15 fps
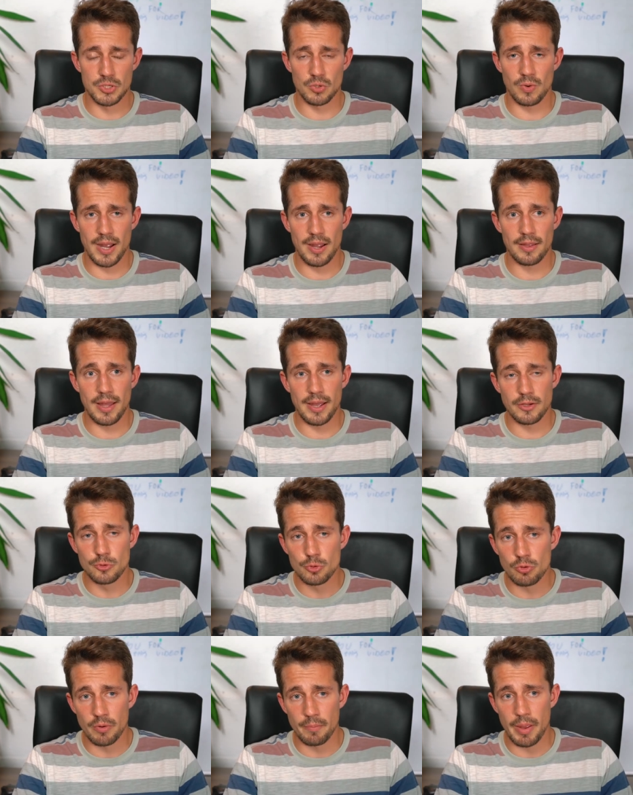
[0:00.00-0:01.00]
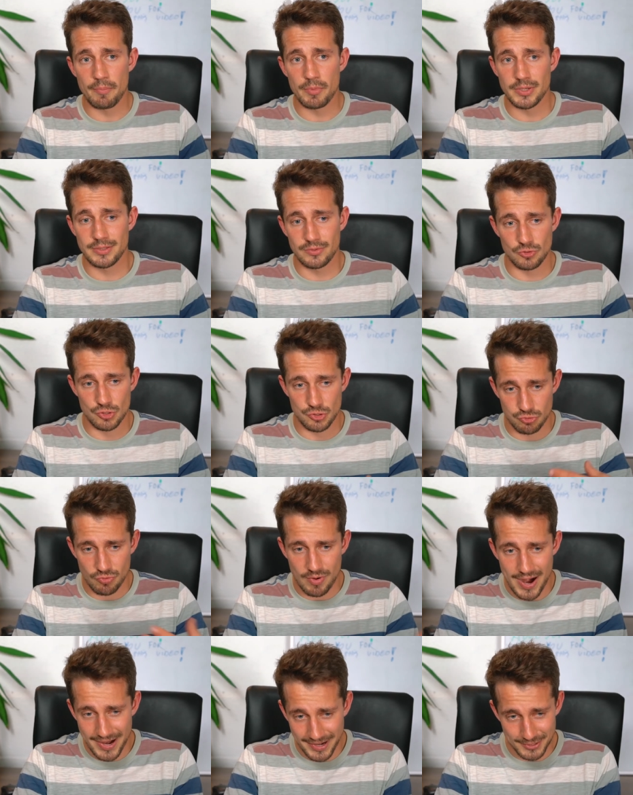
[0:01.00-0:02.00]
so I, I do remember
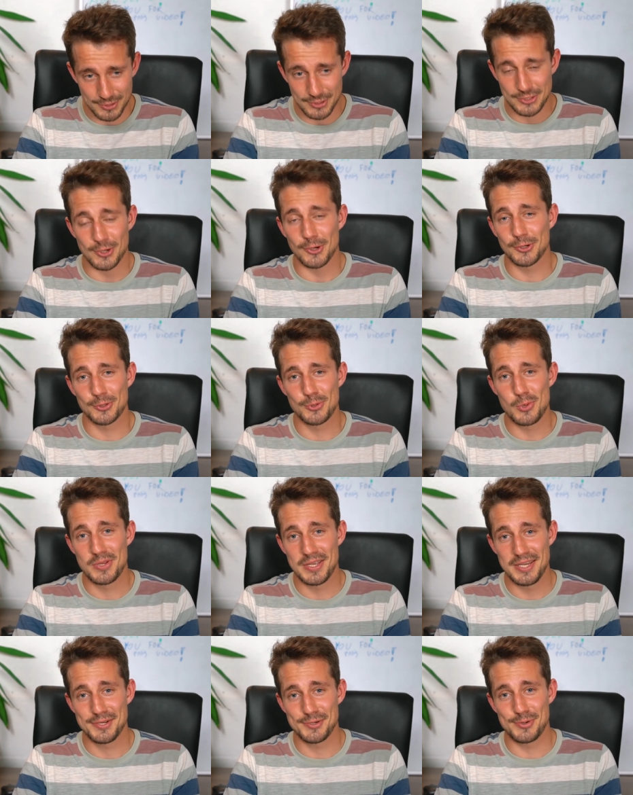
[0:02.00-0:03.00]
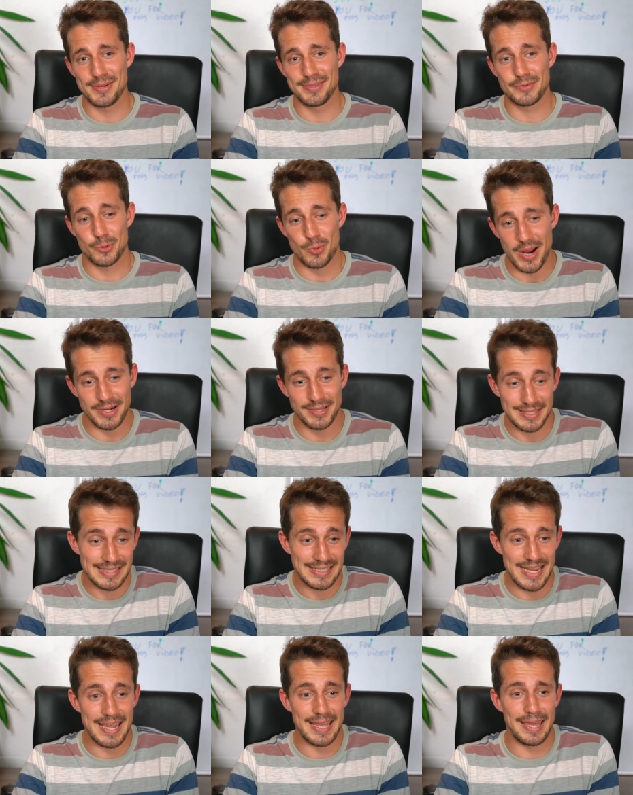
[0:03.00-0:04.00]
trying to talk to a teacher and trying to
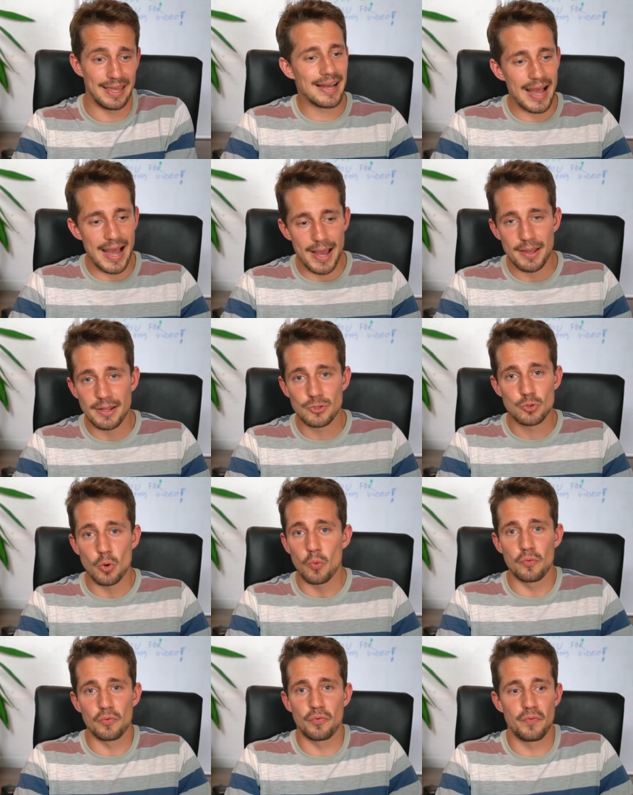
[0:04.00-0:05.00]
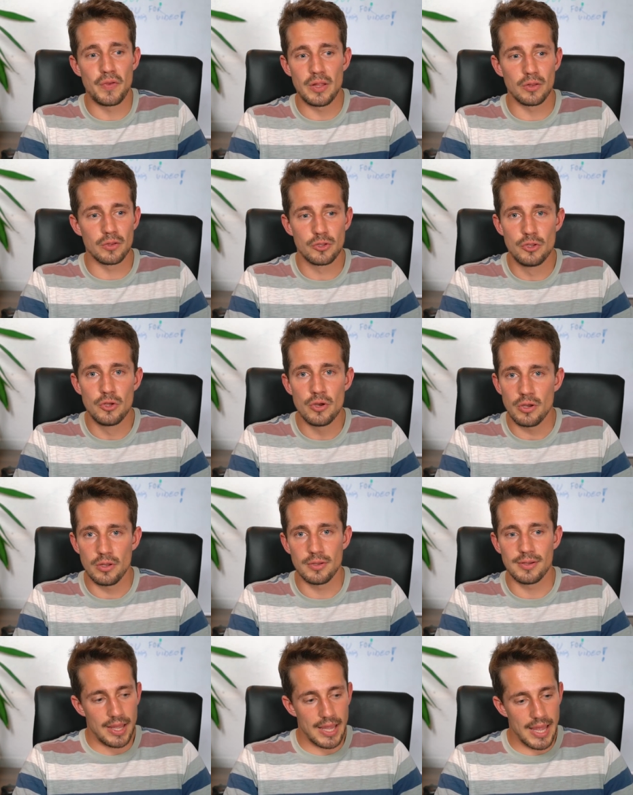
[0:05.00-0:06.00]
say, I don't feel
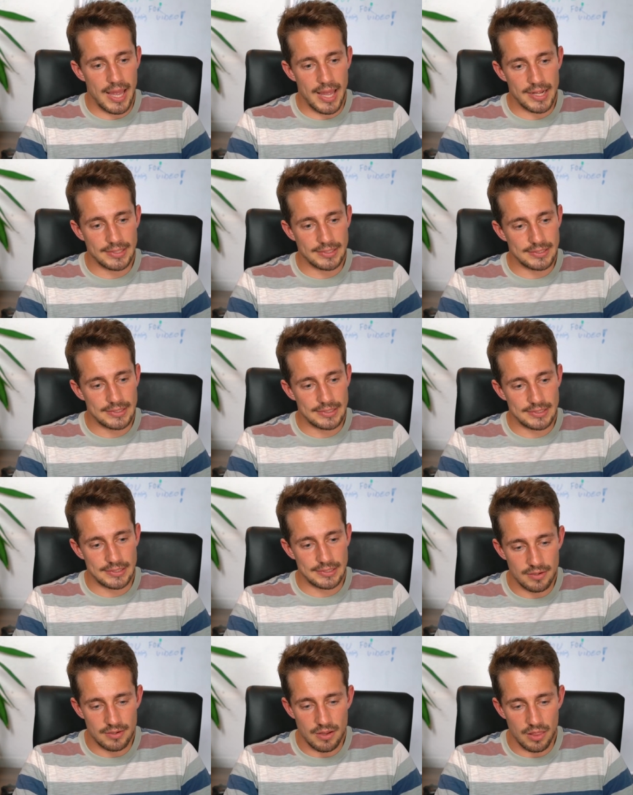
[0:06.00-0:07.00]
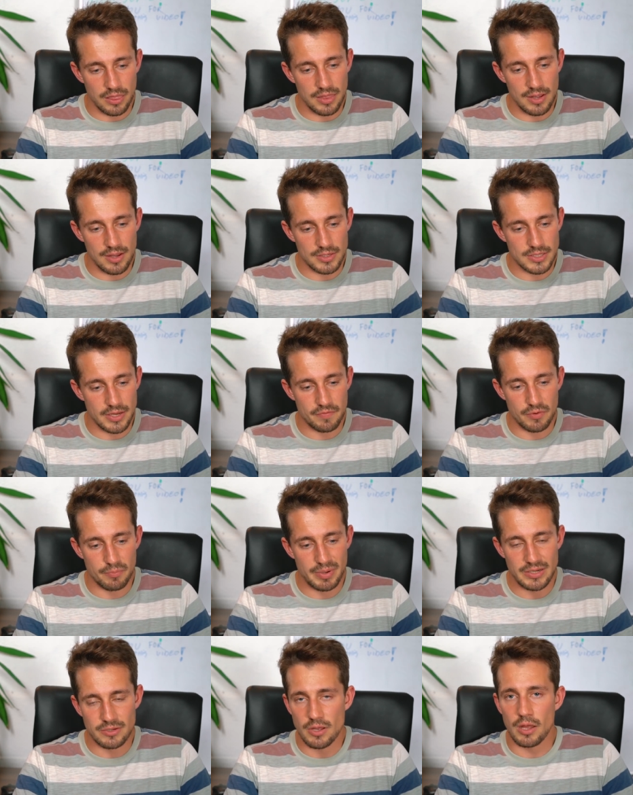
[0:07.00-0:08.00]
good. And nothing has ever
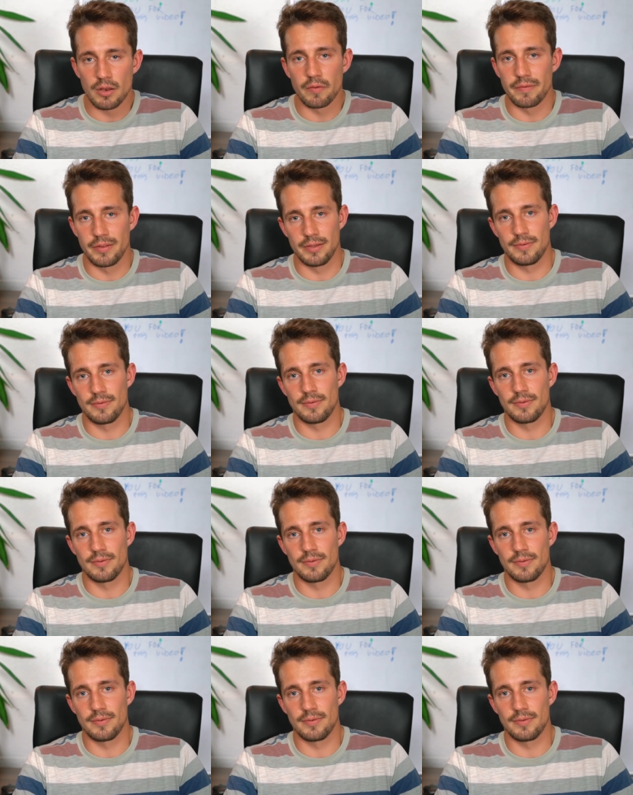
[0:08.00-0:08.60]
been done on it.